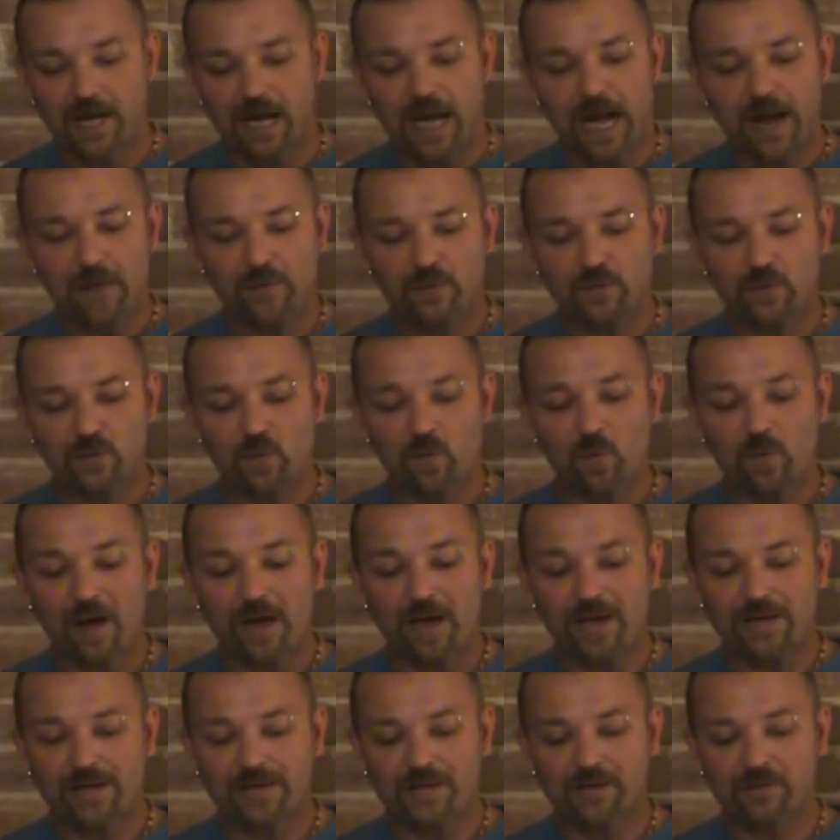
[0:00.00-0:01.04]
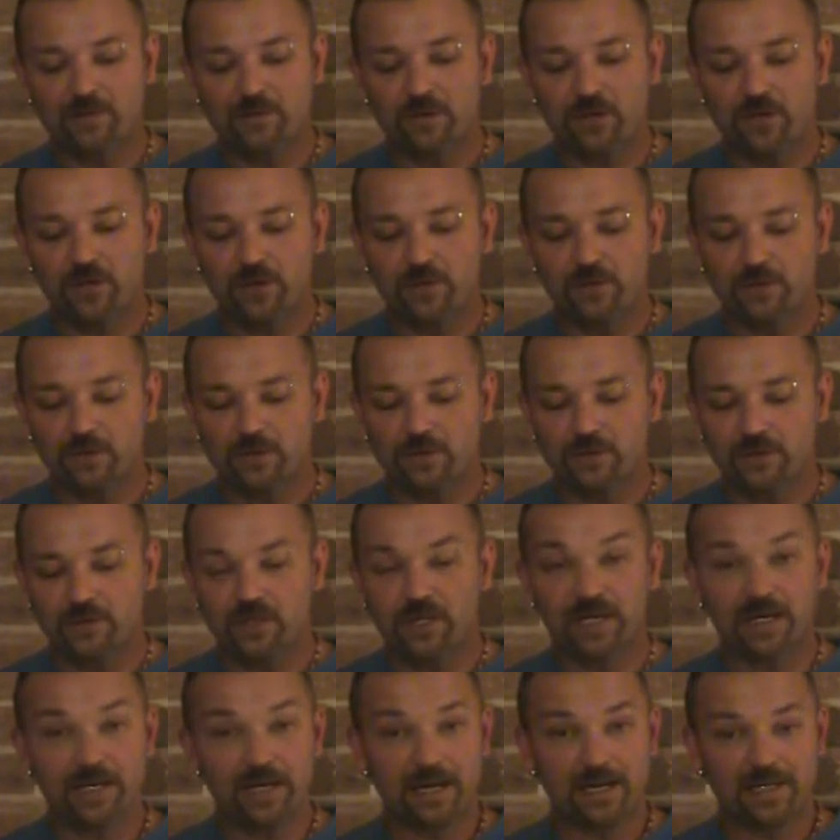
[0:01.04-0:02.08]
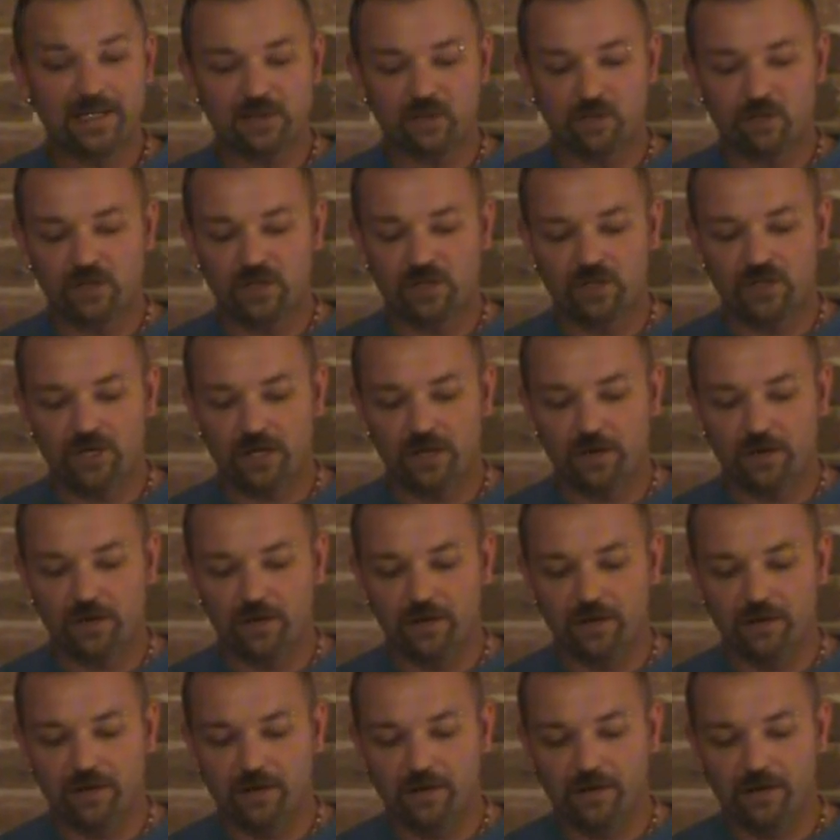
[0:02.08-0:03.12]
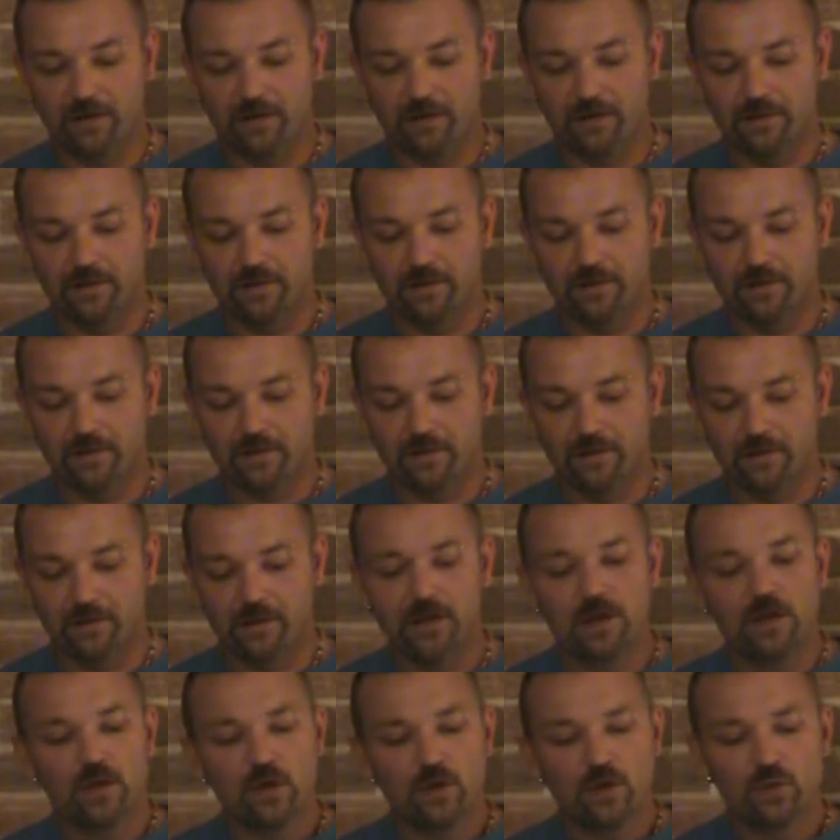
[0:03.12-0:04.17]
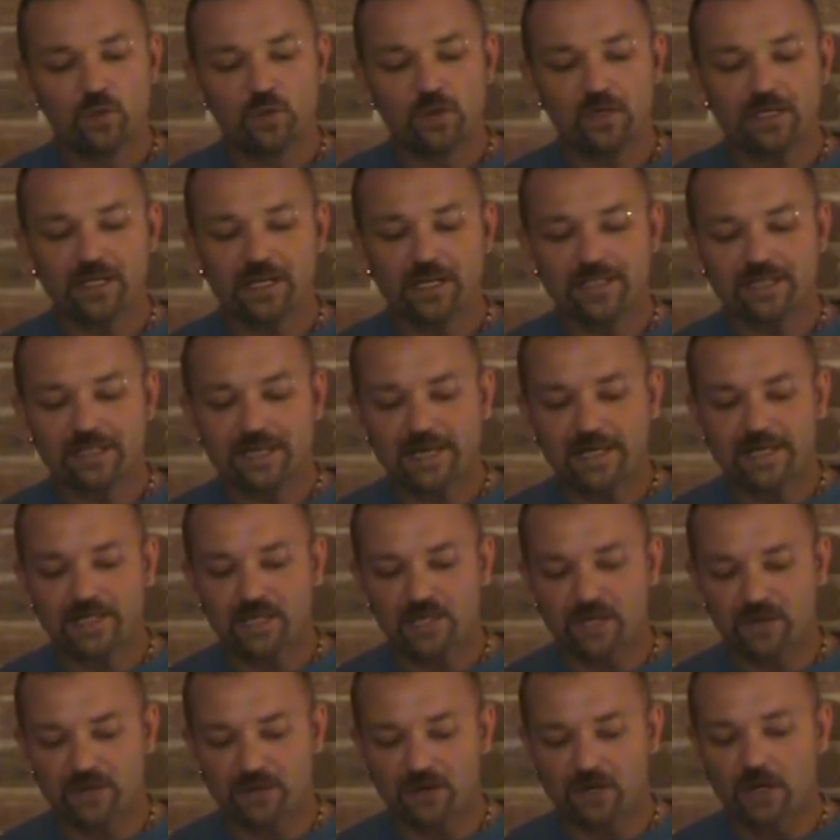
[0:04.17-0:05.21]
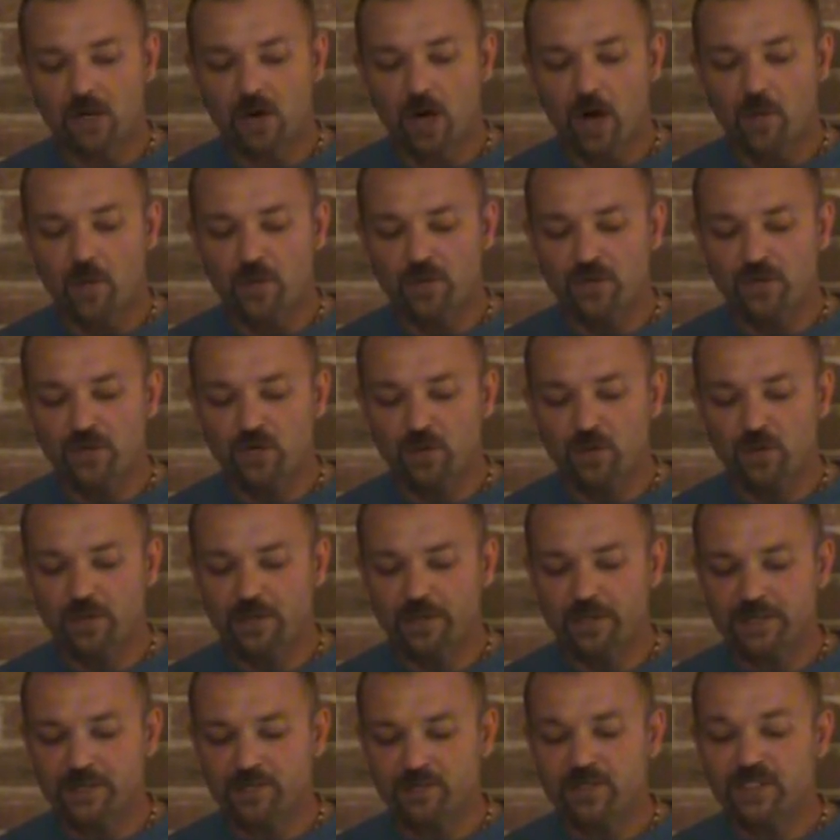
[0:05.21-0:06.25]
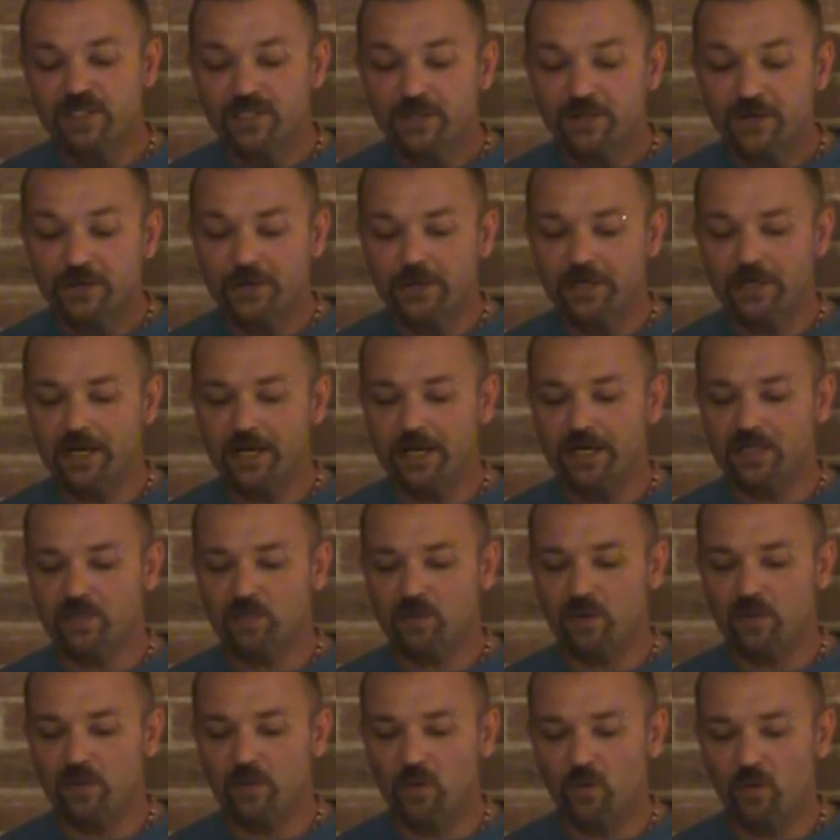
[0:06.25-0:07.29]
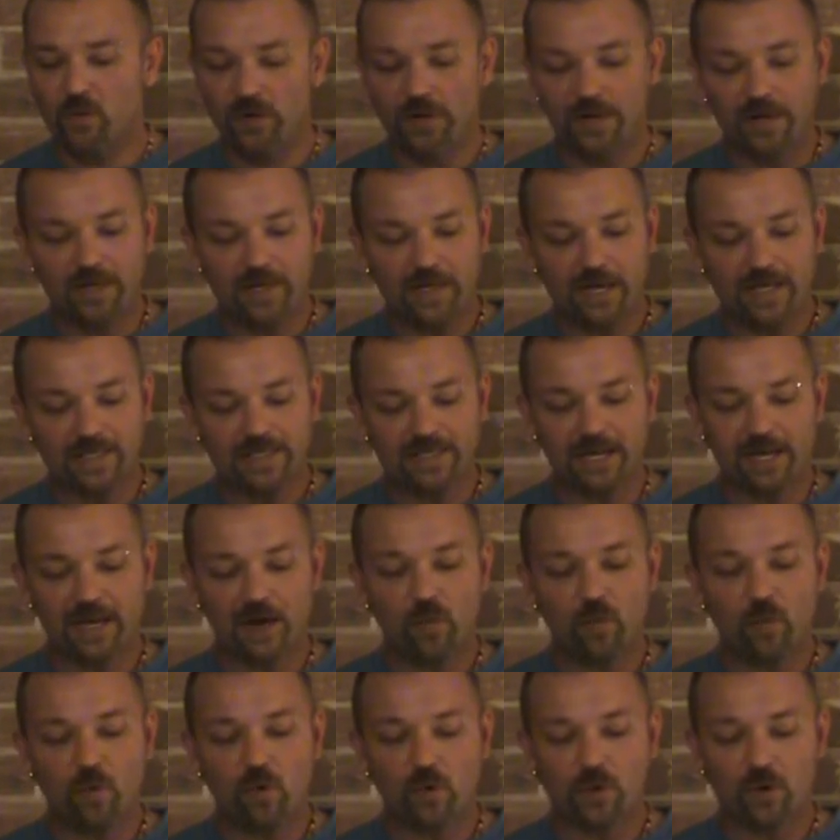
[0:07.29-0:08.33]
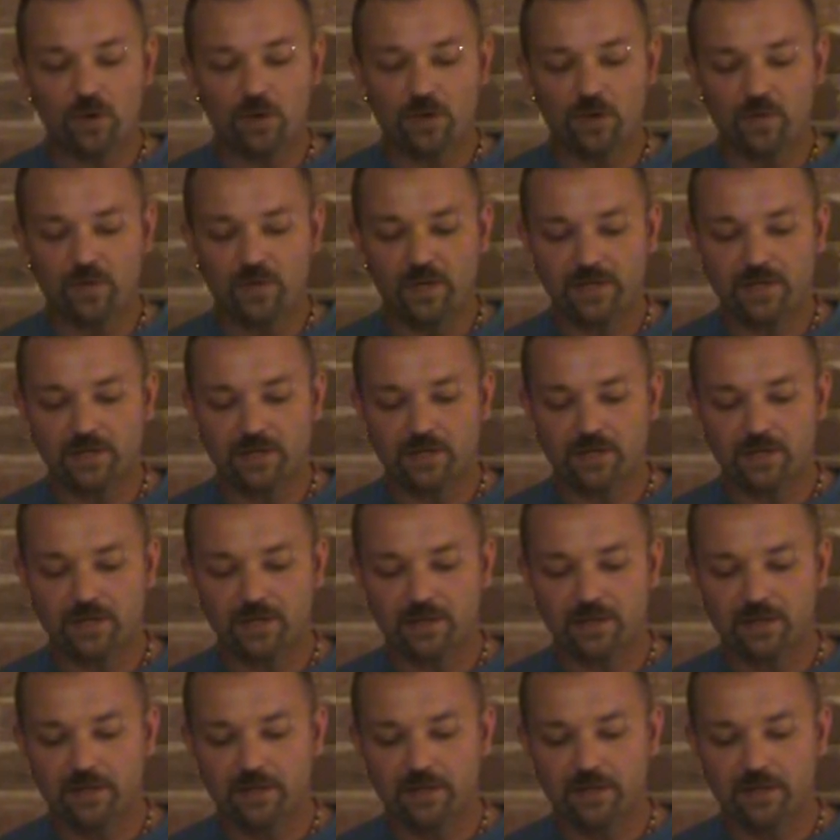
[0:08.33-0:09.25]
I was reminded of a universal connection we shared. The realization of our common humanness materialized one morning as I awoke on the beach.